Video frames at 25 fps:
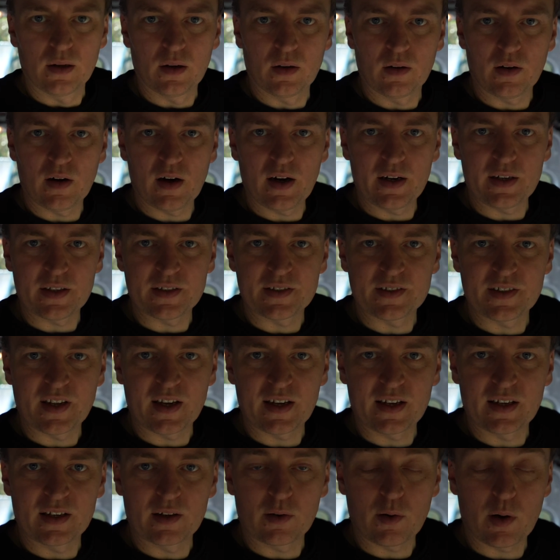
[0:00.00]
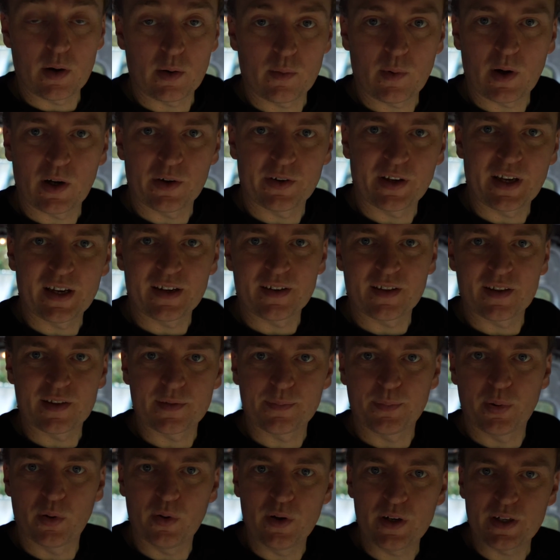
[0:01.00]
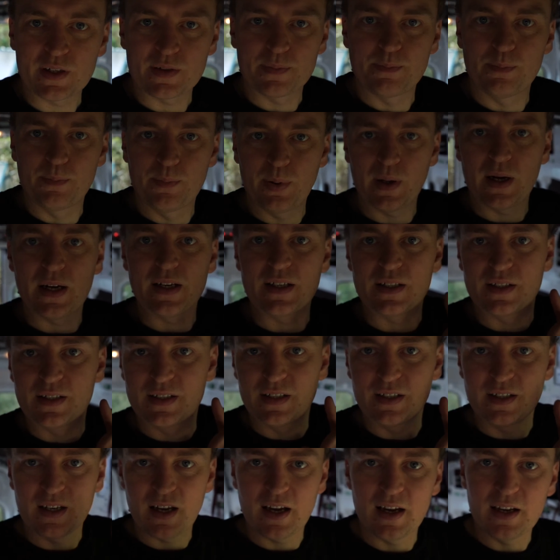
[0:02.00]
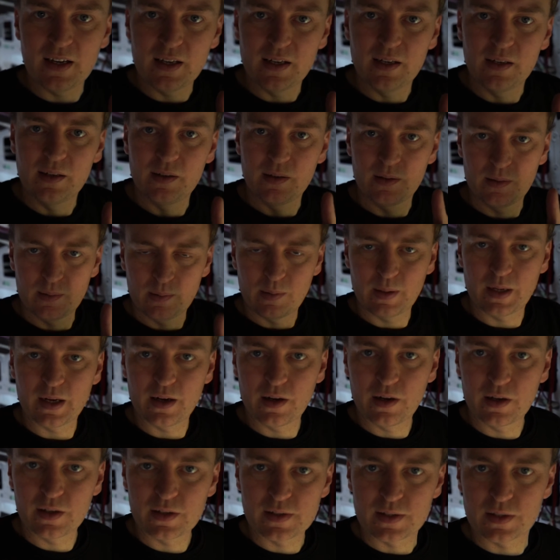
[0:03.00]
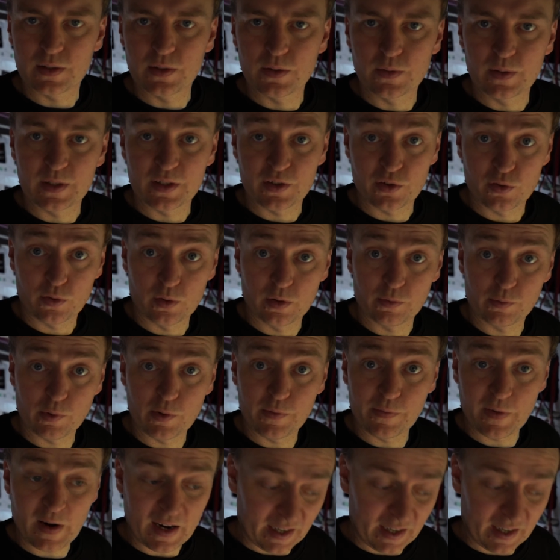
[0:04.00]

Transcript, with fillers: Alright, it's taken quite a while to get to this point, but today we're going to install the roof